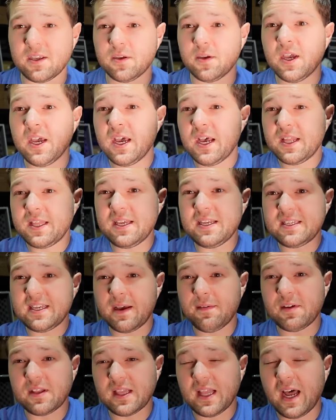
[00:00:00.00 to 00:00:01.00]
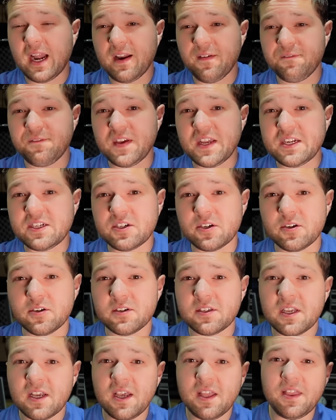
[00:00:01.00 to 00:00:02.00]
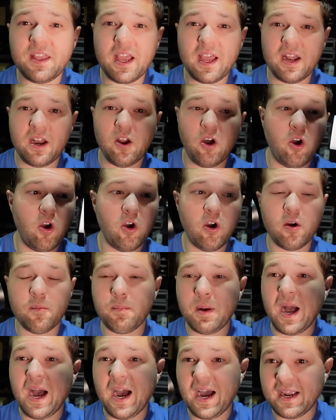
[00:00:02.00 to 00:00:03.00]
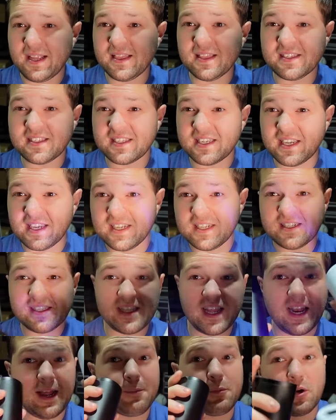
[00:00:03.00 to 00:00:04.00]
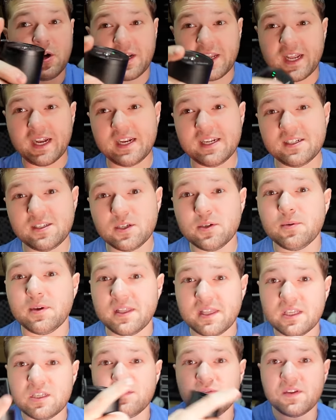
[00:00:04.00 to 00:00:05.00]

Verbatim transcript: you, these have a lot of features that are behind the scenes that I'm going to get into in this